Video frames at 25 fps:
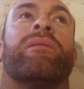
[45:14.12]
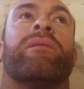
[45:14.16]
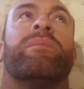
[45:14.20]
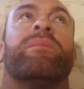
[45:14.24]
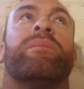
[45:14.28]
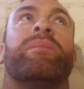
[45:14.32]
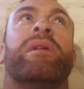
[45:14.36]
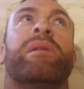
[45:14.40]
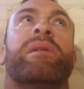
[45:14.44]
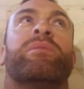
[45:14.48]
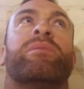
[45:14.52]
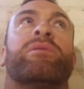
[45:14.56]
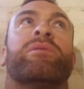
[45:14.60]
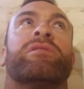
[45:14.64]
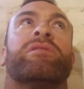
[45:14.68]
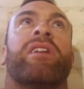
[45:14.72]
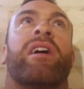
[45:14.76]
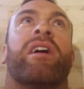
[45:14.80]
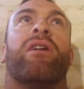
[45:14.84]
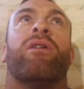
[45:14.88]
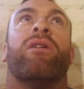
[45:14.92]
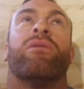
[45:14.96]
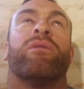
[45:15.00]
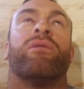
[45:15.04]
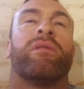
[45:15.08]
people say,
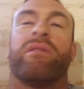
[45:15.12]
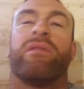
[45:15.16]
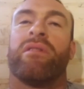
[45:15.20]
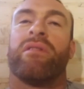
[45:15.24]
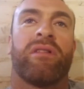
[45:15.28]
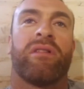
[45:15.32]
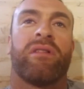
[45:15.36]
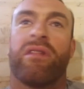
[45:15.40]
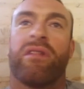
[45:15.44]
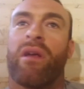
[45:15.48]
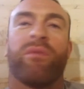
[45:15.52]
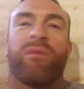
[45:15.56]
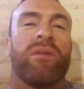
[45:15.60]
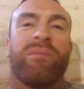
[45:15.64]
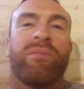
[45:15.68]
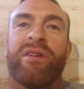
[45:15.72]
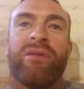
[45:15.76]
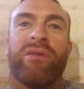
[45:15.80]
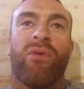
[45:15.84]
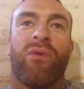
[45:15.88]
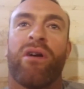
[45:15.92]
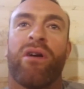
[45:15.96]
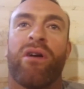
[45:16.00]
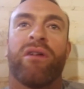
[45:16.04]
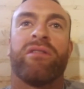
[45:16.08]
oh,
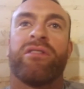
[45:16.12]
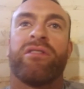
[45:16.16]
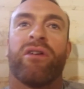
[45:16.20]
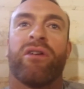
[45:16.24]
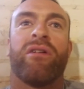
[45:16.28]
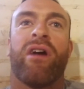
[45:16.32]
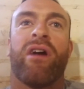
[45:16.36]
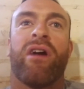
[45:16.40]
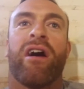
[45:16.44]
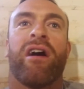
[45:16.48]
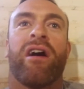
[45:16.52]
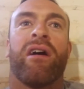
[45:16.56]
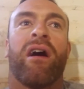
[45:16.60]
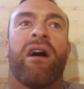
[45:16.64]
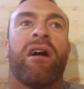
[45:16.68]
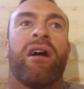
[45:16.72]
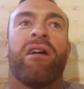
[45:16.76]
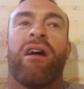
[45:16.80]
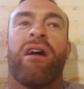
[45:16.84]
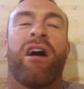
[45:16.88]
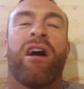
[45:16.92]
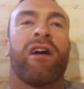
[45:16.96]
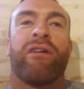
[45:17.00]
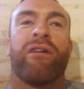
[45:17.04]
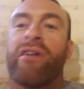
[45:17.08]
WWE don't
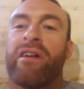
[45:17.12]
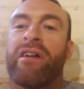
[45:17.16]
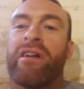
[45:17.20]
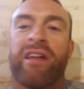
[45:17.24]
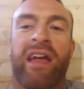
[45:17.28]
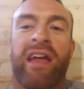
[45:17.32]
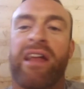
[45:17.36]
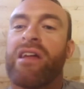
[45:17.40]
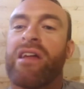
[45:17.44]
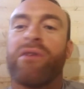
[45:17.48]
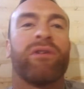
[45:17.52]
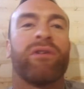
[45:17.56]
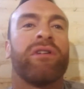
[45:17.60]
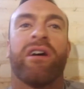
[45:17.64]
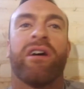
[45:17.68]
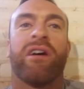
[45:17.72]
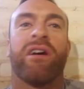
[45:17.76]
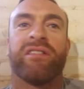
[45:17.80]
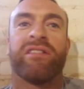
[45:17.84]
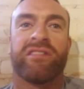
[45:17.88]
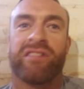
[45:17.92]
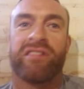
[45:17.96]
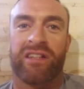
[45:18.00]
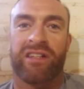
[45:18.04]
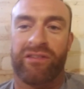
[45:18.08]
hire anyone
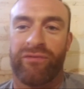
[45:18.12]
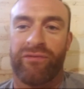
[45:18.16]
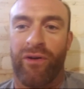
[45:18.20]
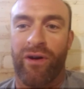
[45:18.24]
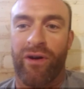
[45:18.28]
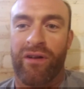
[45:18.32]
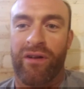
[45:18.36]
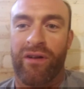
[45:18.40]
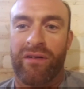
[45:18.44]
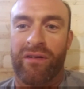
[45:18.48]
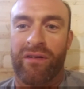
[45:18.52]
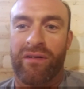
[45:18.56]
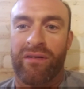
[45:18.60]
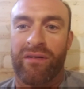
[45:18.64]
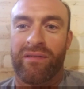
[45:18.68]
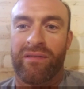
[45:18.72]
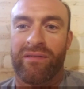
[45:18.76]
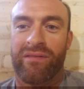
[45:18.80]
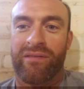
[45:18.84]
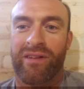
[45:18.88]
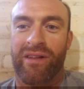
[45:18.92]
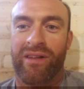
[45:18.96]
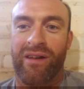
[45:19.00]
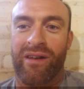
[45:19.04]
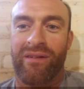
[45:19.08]
under 6 foot,
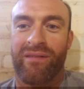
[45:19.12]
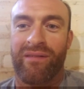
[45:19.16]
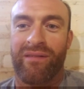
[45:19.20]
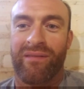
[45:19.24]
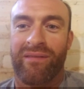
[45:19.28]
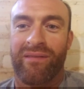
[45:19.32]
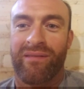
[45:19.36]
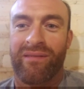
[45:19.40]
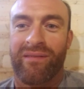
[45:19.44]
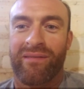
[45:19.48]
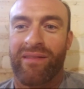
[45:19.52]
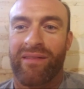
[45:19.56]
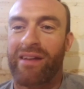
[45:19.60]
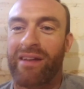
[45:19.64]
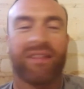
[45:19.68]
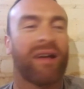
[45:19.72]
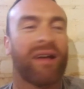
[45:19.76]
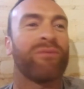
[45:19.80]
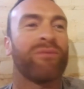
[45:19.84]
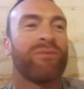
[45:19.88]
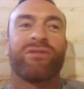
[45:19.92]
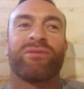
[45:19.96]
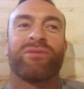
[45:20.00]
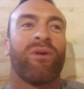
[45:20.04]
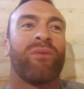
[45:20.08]
like
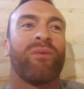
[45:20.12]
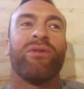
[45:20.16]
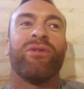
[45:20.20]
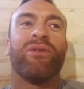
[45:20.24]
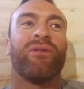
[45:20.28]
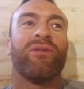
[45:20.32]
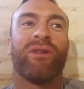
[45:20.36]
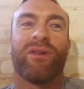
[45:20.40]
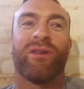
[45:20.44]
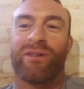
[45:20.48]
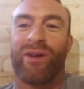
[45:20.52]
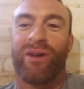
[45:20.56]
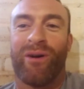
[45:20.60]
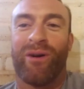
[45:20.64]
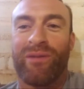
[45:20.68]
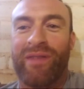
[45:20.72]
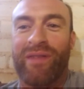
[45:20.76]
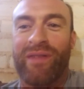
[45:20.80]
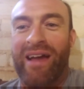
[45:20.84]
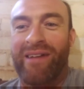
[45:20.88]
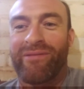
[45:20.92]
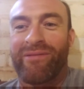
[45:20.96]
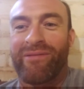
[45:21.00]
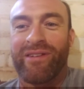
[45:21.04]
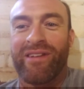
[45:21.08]
that was what we all got told
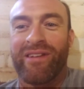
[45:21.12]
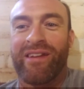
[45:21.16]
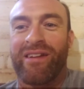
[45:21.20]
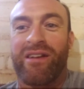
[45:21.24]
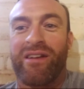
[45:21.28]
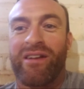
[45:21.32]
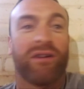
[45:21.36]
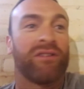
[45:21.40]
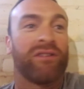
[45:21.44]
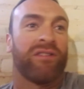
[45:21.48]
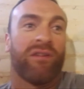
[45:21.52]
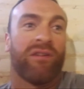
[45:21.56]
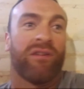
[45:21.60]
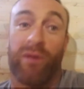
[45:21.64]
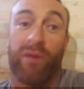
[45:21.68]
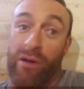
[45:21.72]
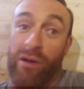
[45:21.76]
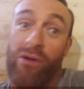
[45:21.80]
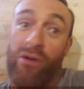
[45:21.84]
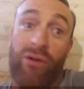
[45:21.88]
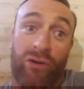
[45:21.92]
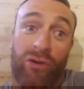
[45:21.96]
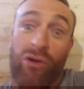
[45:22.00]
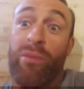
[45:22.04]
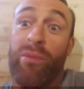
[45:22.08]
that for years, so they'd be
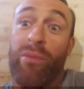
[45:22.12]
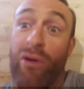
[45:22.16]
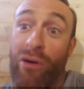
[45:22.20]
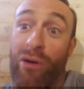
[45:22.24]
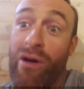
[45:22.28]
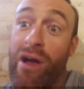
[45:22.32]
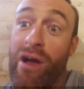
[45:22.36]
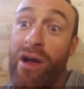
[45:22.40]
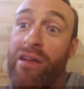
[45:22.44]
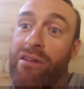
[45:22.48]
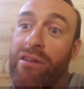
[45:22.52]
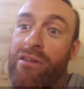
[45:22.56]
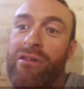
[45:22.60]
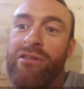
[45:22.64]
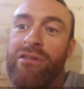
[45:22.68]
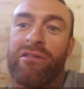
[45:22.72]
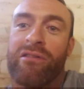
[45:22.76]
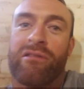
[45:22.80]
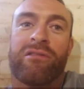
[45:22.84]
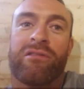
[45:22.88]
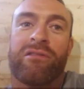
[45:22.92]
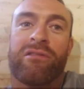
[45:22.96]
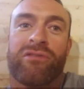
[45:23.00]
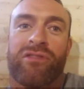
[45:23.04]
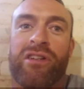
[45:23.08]
like, oh, you'll be all right,
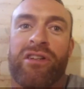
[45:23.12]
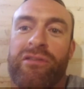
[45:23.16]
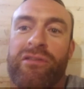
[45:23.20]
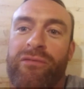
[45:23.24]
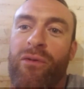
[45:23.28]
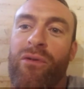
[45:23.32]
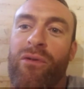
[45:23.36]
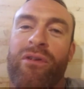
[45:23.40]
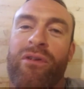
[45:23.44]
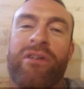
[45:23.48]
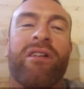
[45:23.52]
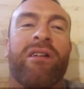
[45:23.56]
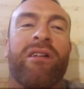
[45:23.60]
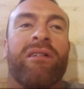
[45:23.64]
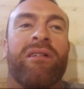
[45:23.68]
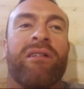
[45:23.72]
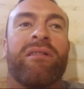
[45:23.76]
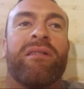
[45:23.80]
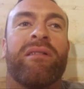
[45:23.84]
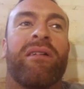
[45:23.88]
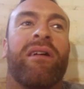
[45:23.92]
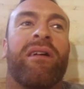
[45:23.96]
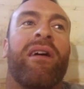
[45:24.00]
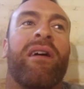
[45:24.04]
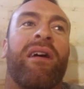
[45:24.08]
you're 6'4",
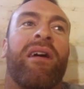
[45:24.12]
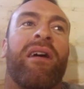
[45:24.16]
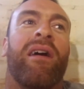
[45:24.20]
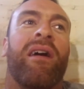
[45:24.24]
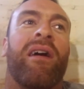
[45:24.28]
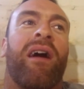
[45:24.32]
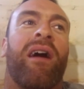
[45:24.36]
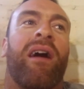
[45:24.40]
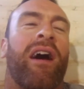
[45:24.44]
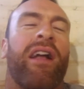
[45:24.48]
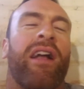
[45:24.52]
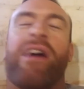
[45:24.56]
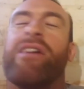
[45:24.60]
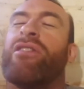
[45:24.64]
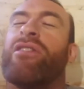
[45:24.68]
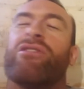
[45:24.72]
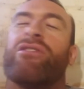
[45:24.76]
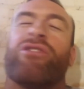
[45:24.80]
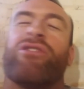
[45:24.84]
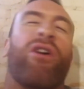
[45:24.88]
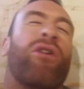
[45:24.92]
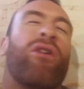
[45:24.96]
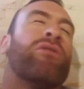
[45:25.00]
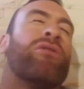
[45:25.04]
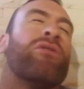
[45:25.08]
and I
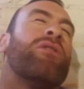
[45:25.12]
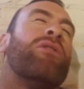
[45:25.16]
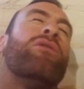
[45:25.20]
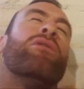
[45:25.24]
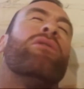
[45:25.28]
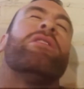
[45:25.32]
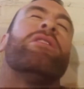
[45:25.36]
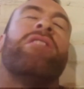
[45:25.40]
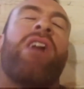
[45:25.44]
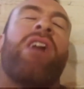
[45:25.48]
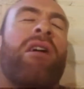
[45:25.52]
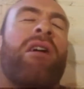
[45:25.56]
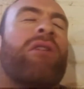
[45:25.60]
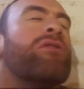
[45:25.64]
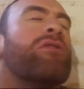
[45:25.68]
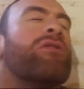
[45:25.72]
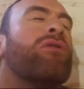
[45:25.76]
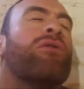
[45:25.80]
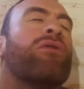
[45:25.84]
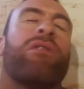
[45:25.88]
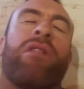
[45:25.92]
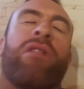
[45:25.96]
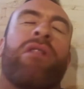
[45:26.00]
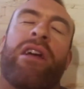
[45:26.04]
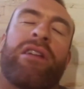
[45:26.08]
got told all the time,
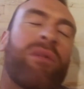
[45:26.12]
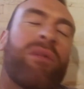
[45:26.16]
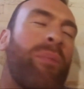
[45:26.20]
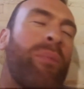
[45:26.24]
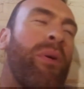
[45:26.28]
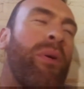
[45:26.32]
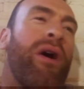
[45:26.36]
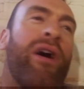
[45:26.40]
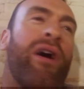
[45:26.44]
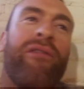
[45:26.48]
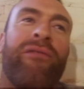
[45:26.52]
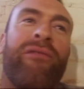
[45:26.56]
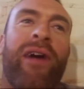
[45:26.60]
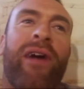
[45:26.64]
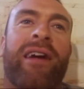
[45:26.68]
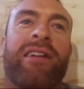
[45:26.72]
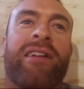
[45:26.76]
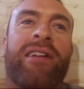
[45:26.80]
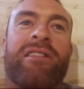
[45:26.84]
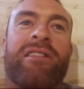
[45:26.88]
you're like the perfect,